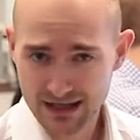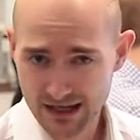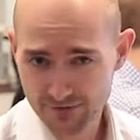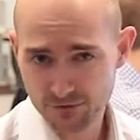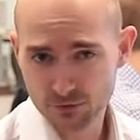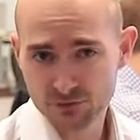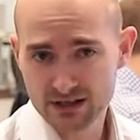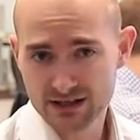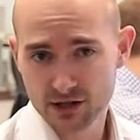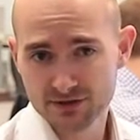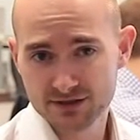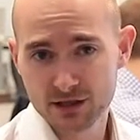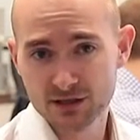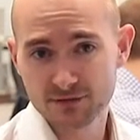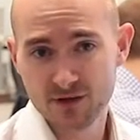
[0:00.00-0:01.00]
If the retail
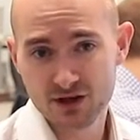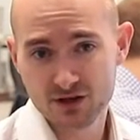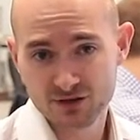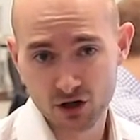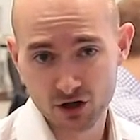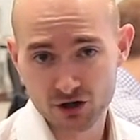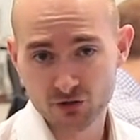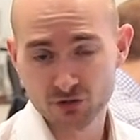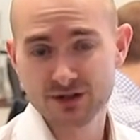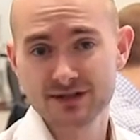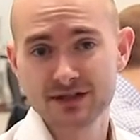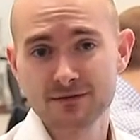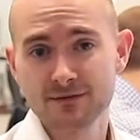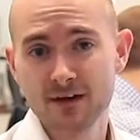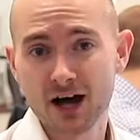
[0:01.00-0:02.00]
sales figures are
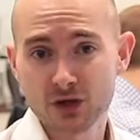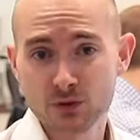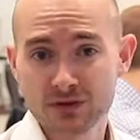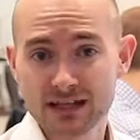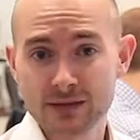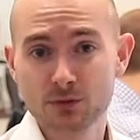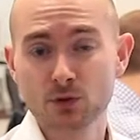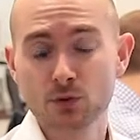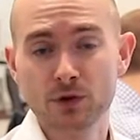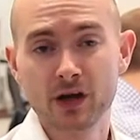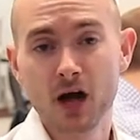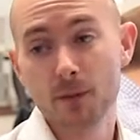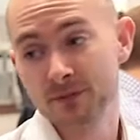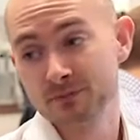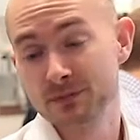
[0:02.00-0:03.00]
increasing in value and keep on going
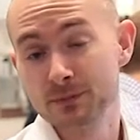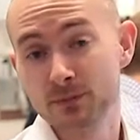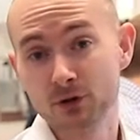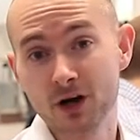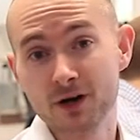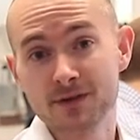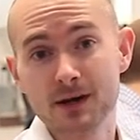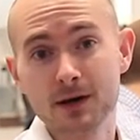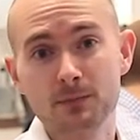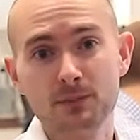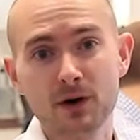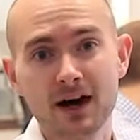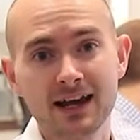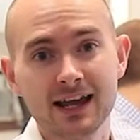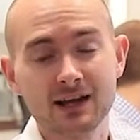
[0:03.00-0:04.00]
up, and people are out there
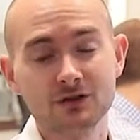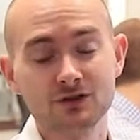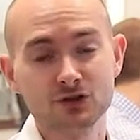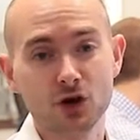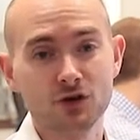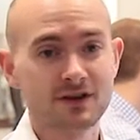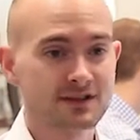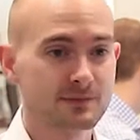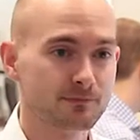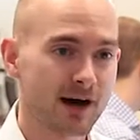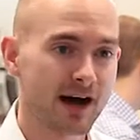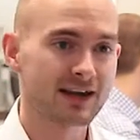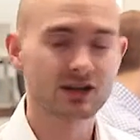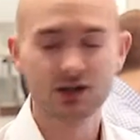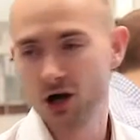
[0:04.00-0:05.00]
buying electronics and
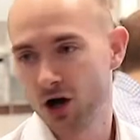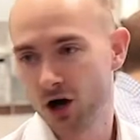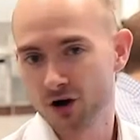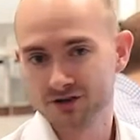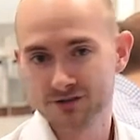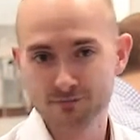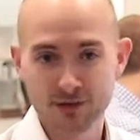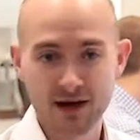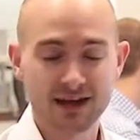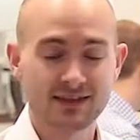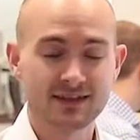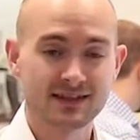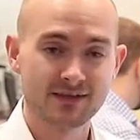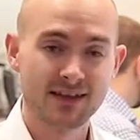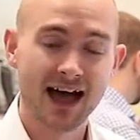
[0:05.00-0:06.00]
buying cars and buying
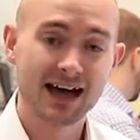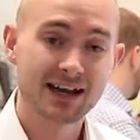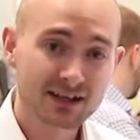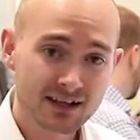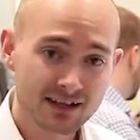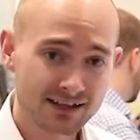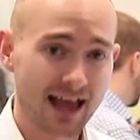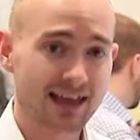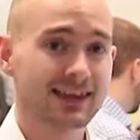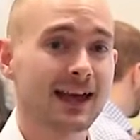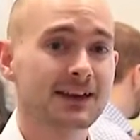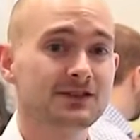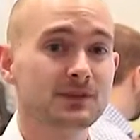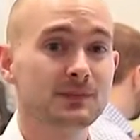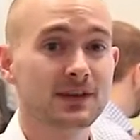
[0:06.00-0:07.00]
this and that
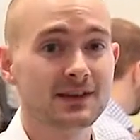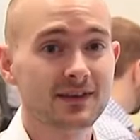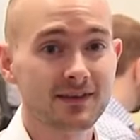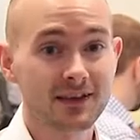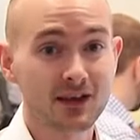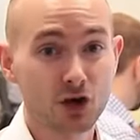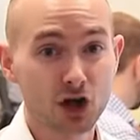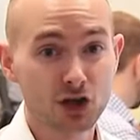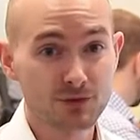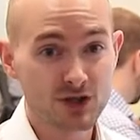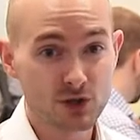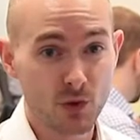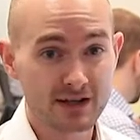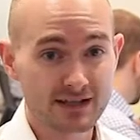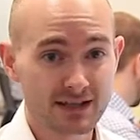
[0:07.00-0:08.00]
tends to be that the economy is
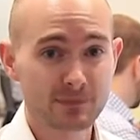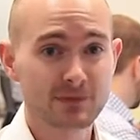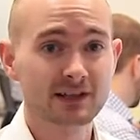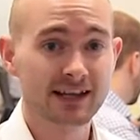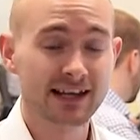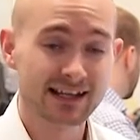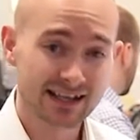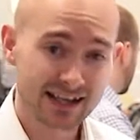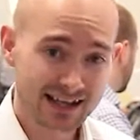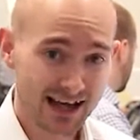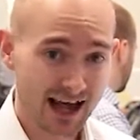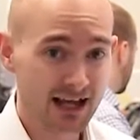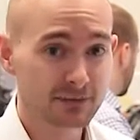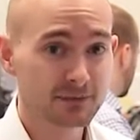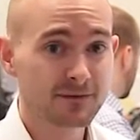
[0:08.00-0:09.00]
quite stimulated
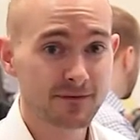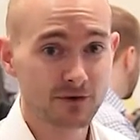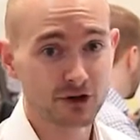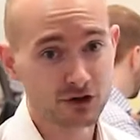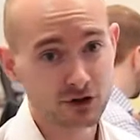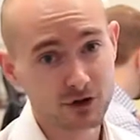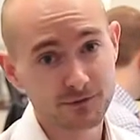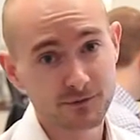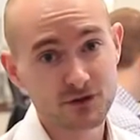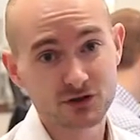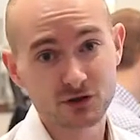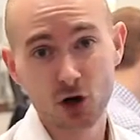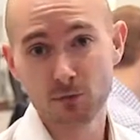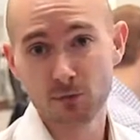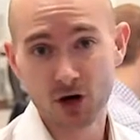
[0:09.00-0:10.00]
and can be very good for the
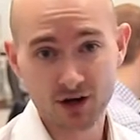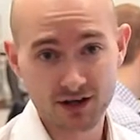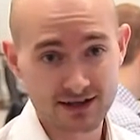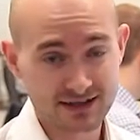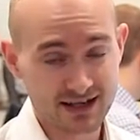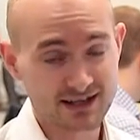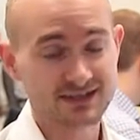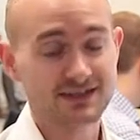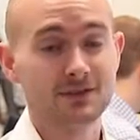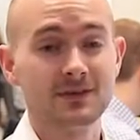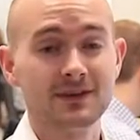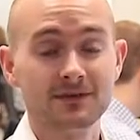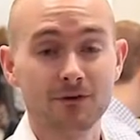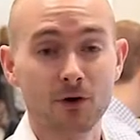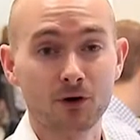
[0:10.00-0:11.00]
stock markets and some of
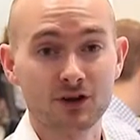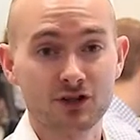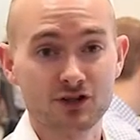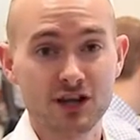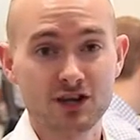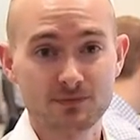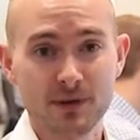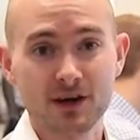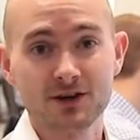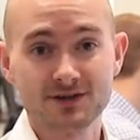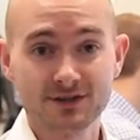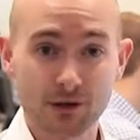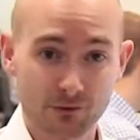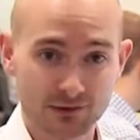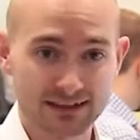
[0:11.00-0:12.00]
the foreign exchange pairs
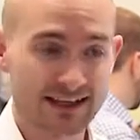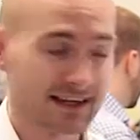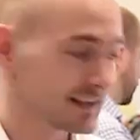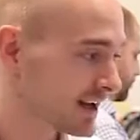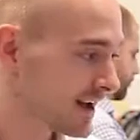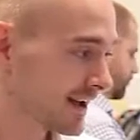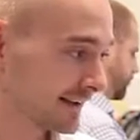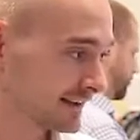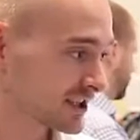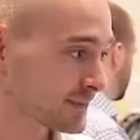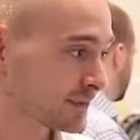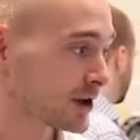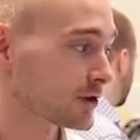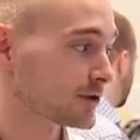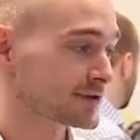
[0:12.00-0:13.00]
that are related, in this
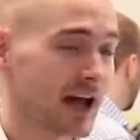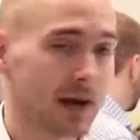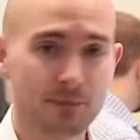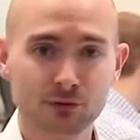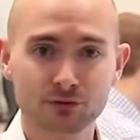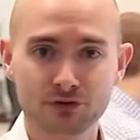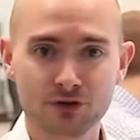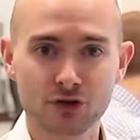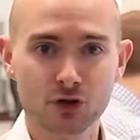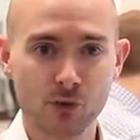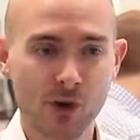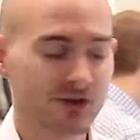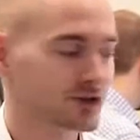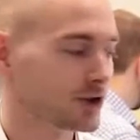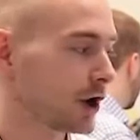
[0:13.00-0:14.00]
particular example, to
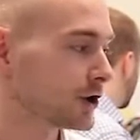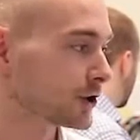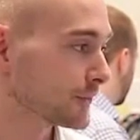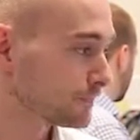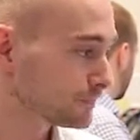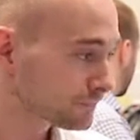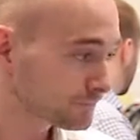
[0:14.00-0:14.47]
the US dollar.